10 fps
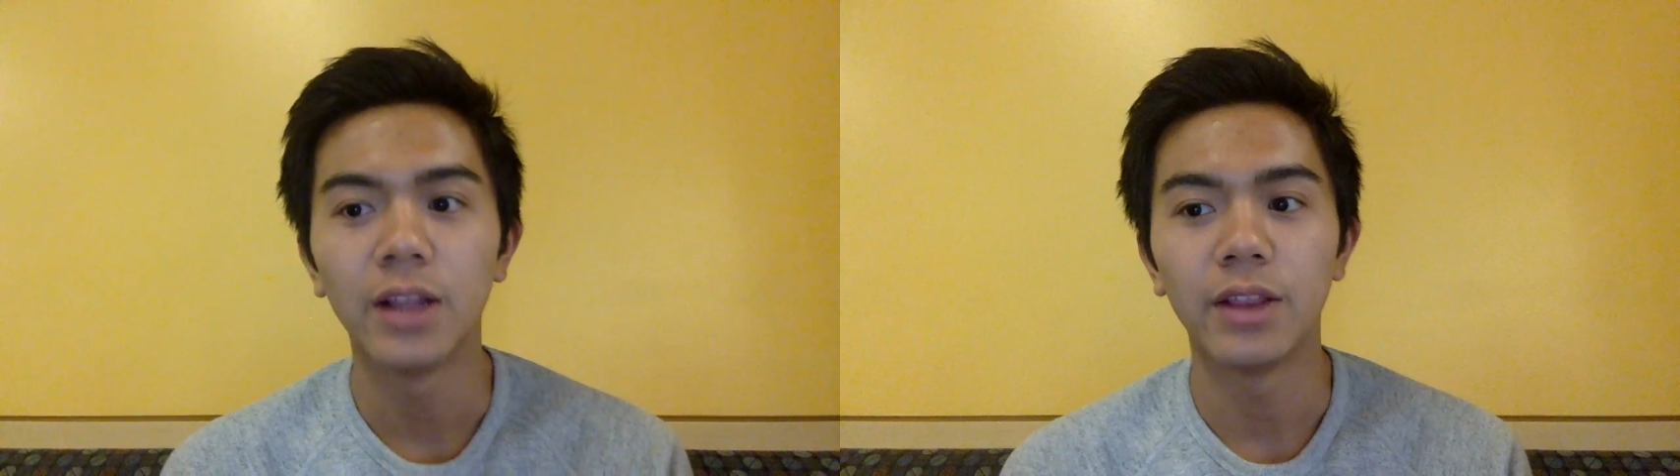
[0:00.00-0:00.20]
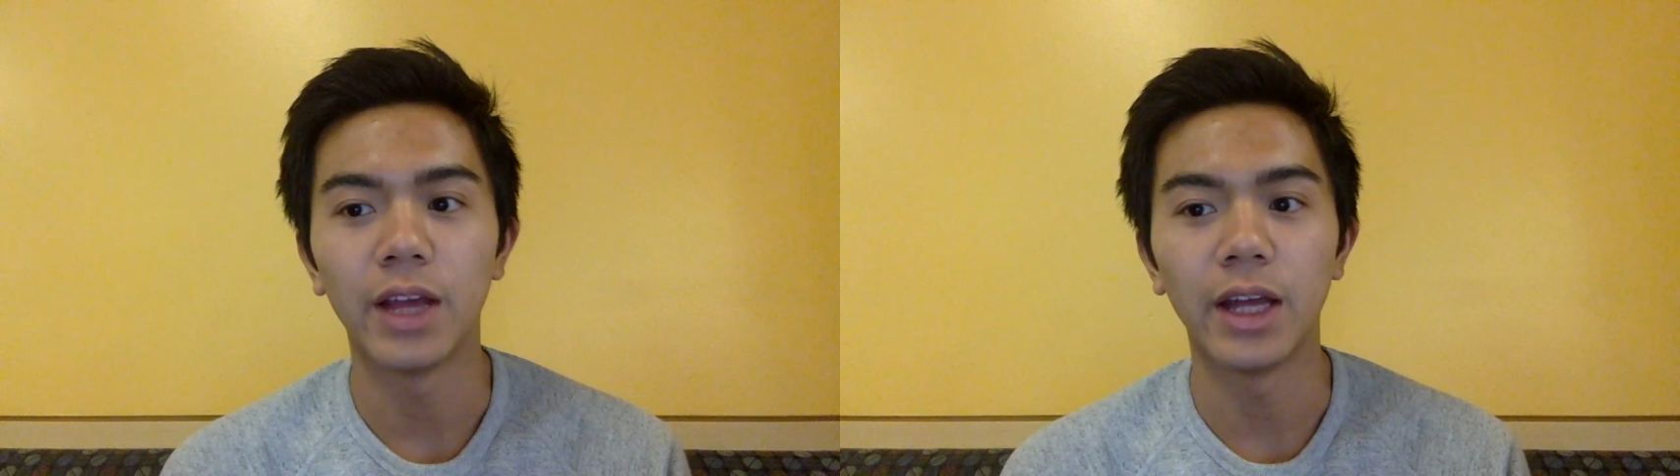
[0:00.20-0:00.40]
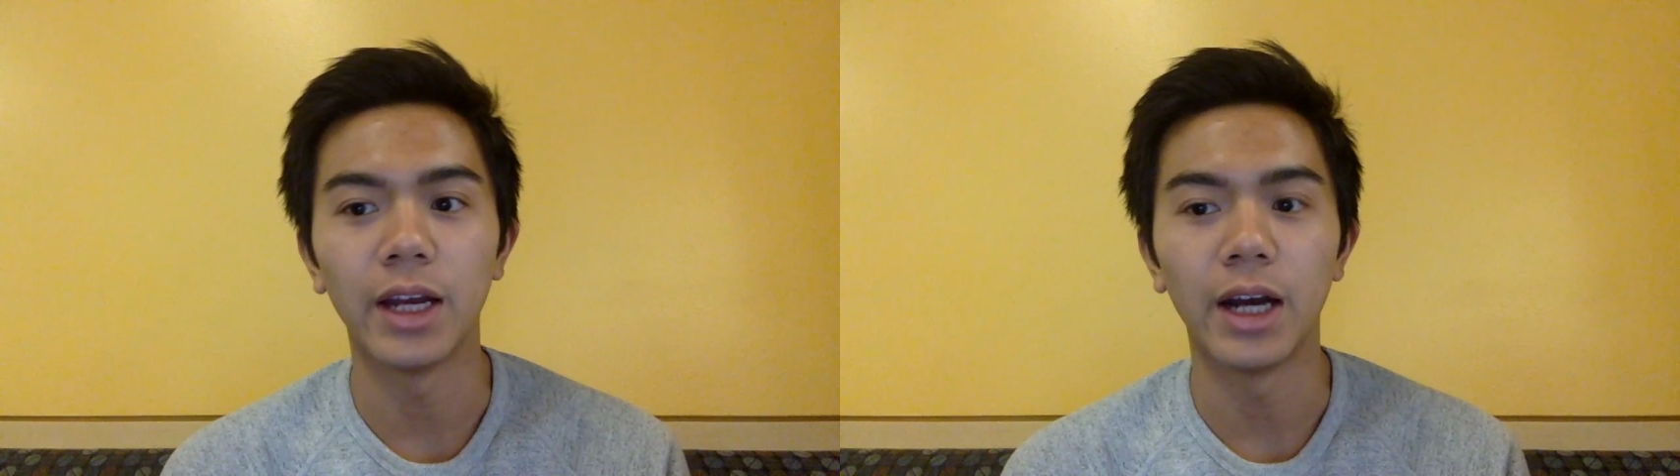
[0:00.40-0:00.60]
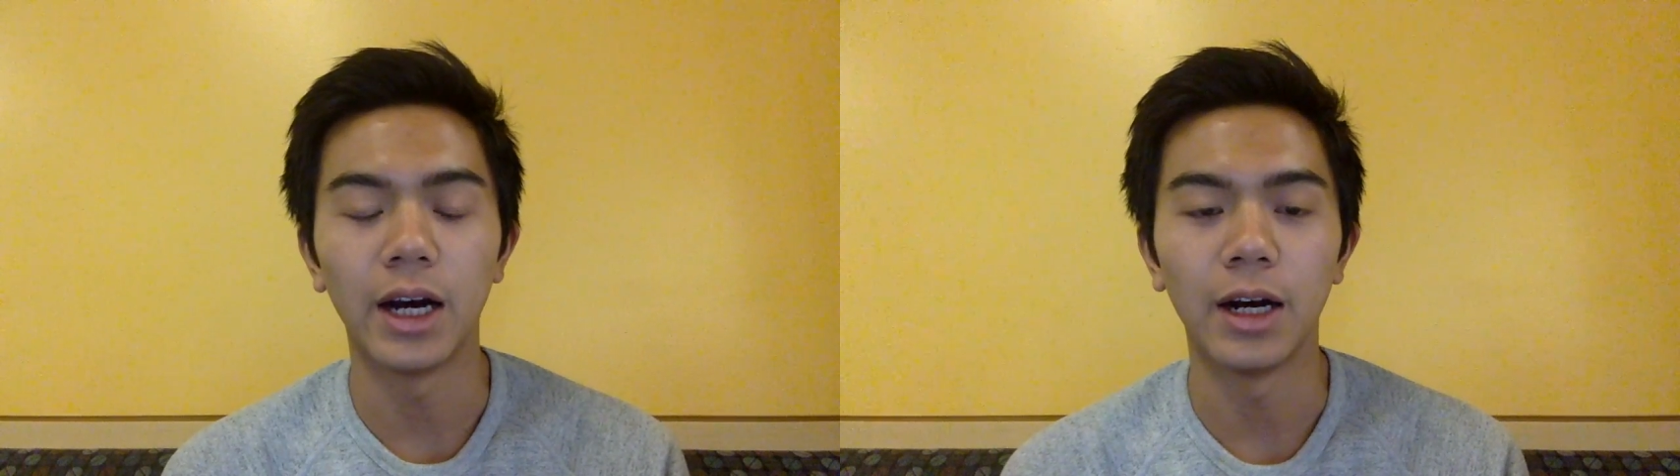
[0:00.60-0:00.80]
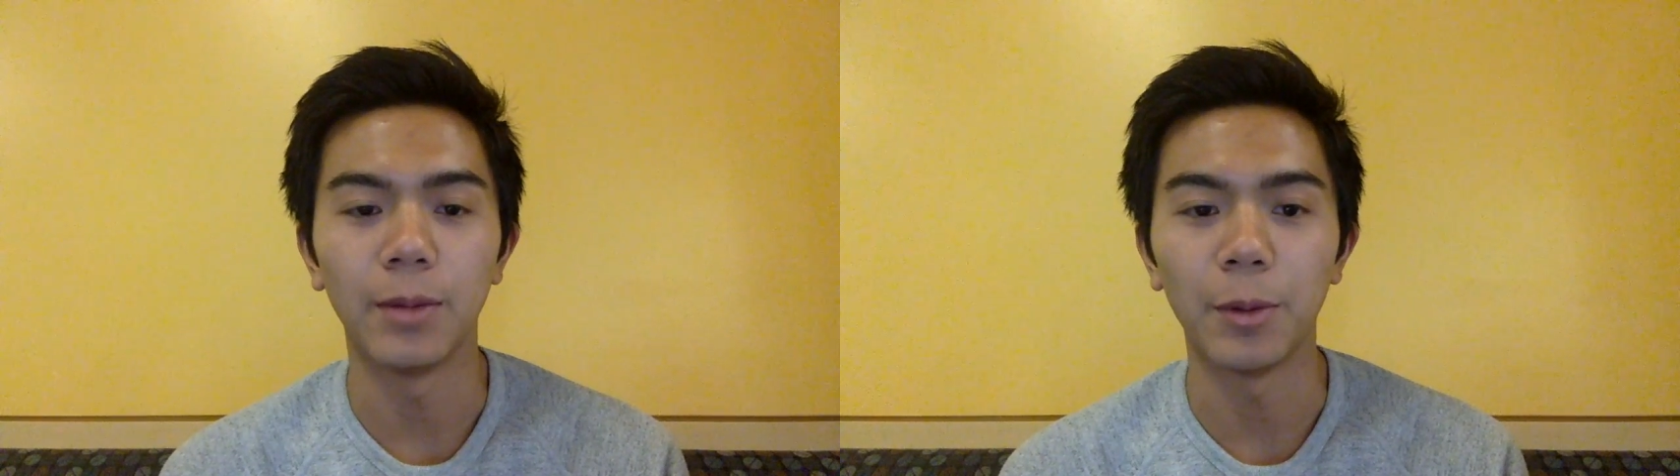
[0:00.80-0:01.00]
then
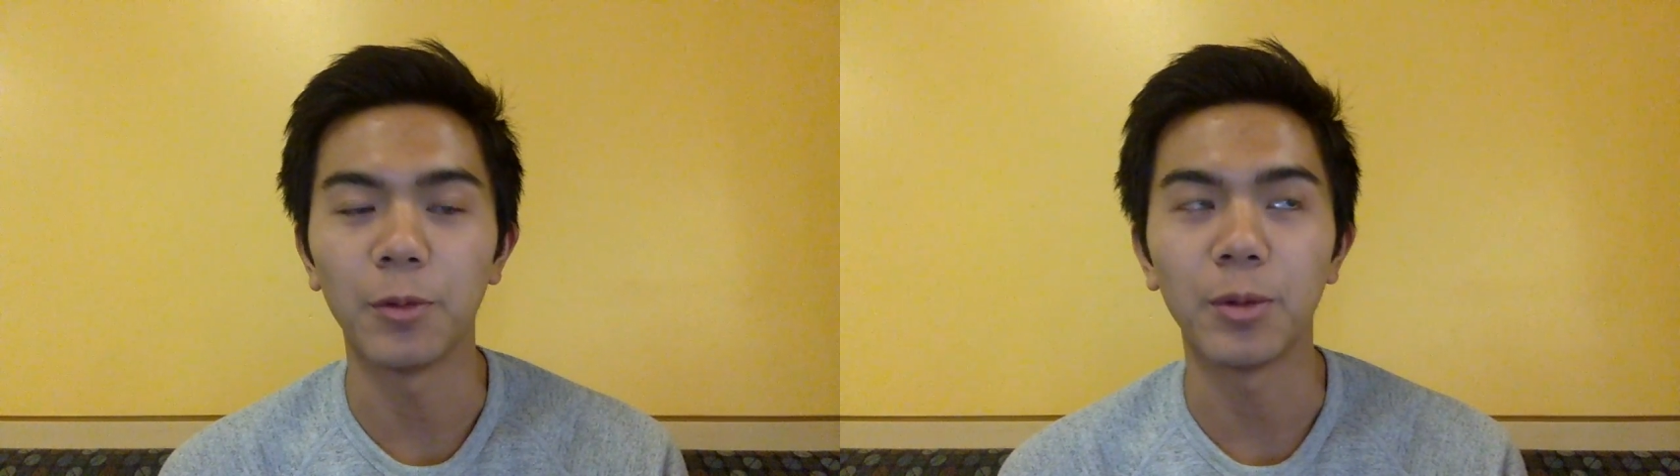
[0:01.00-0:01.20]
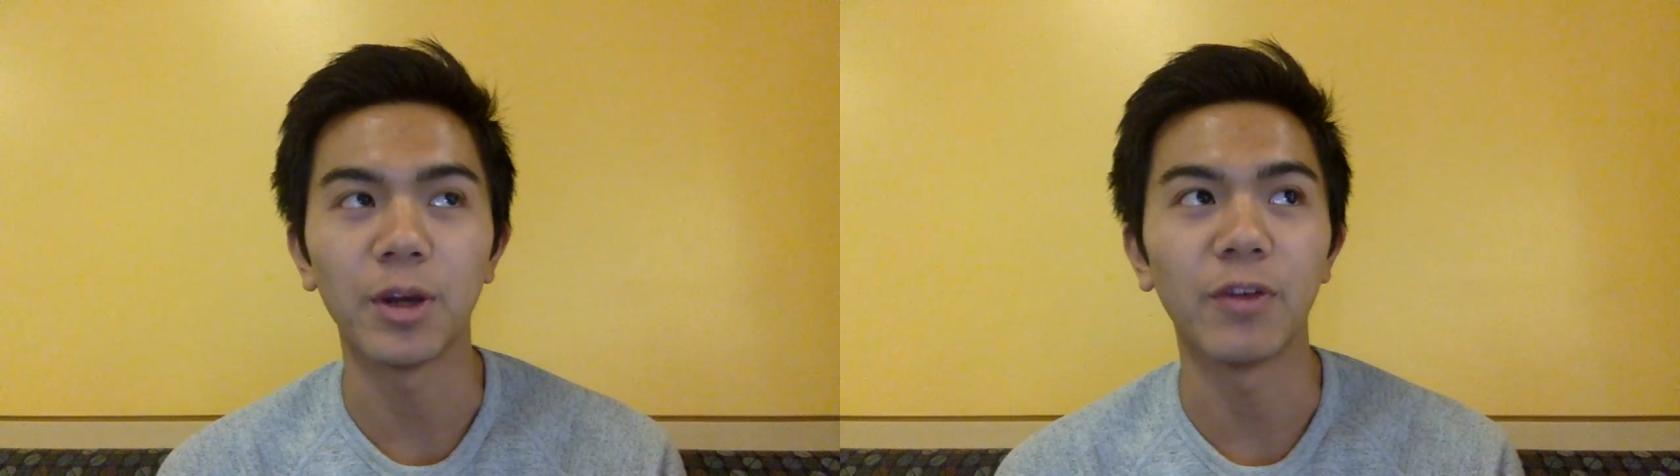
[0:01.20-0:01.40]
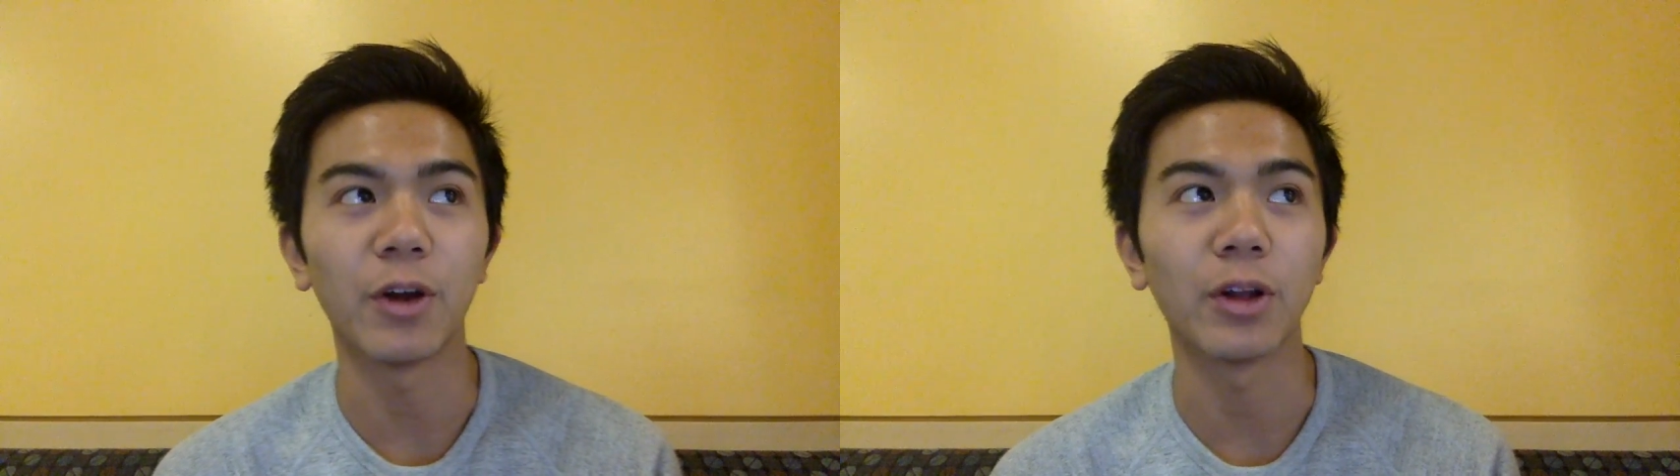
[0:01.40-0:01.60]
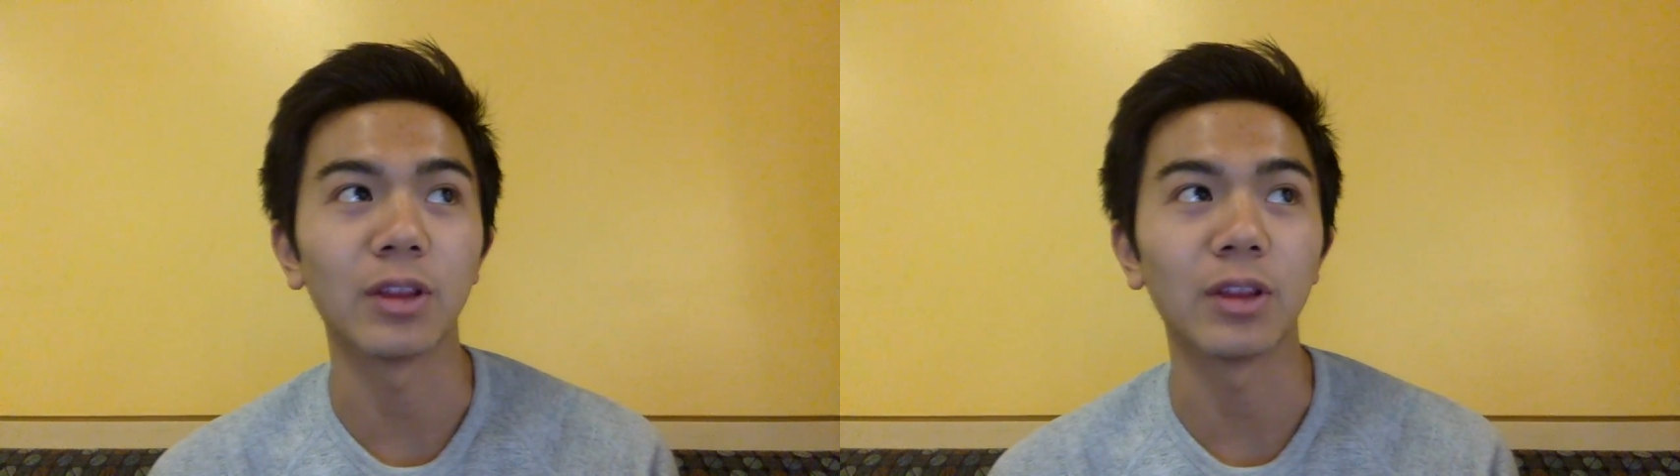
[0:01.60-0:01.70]
it would be a very